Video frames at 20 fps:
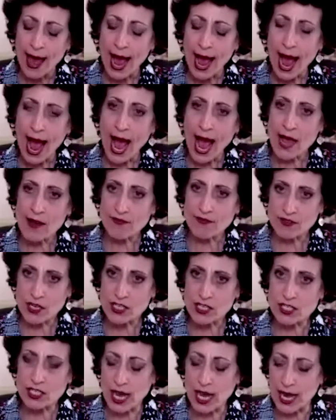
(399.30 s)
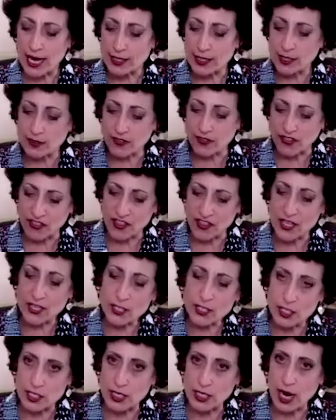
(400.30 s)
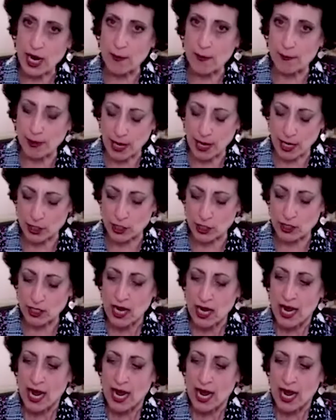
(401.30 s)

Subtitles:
I've decided this is our budget.